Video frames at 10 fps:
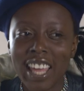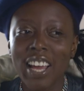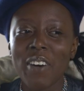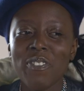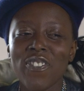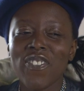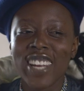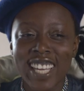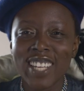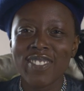like I'm
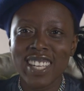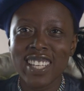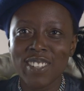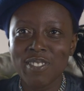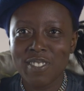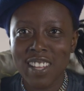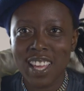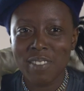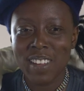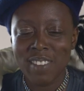really, really good at
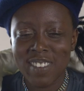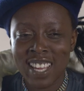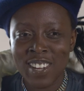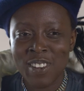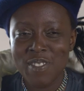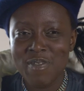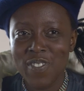like playing piano,